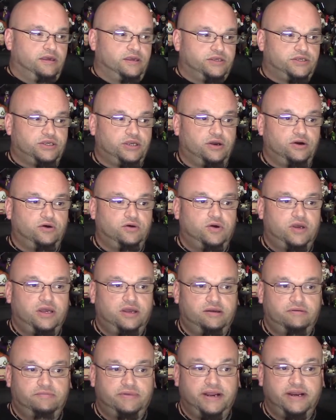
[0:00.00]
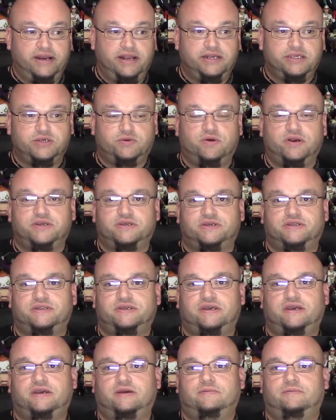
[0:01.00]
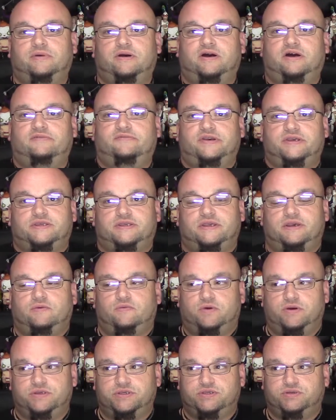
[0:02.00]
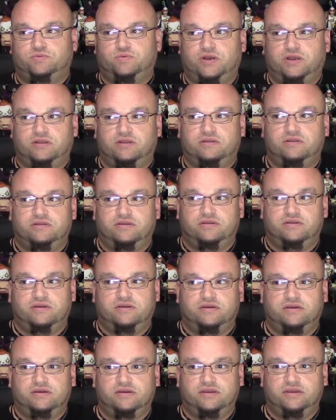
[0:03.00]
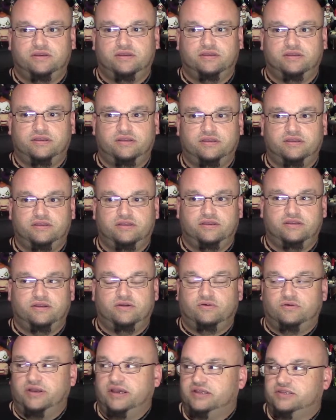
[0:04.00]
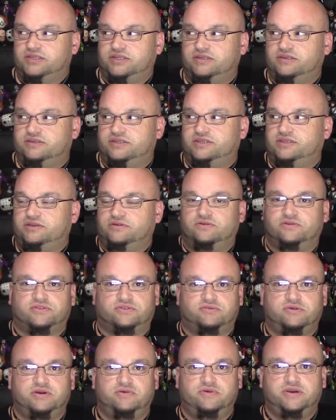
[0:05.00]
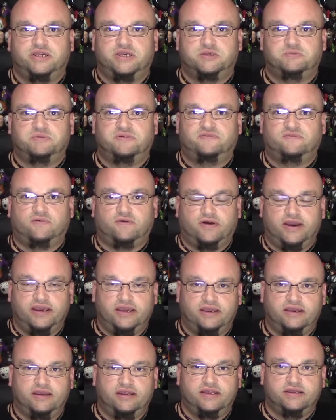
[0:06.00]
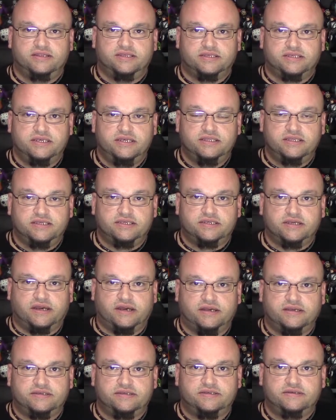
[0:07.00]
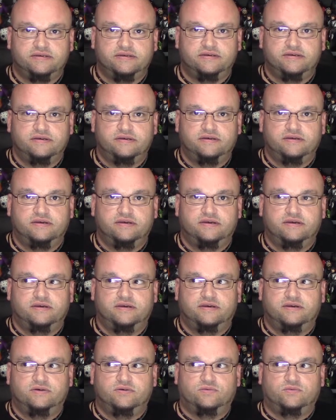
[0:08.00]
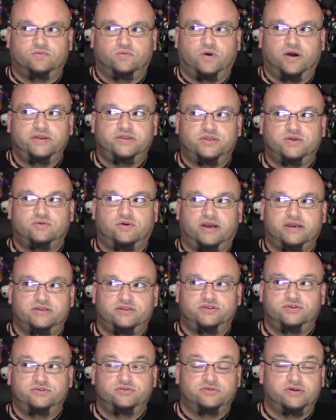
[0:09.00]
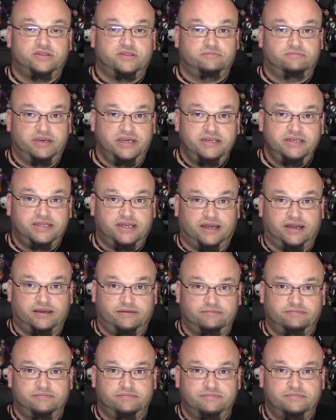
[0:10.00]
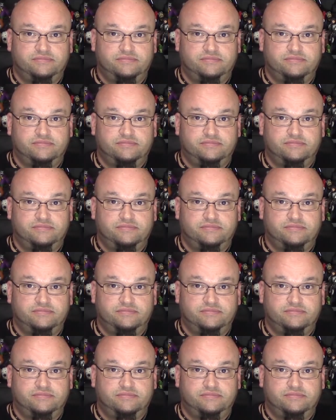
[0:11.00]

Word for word: So my next question to him obviously was, well, you know, it's still three weeks before I can get in to see these guys. What do I do in the meantime?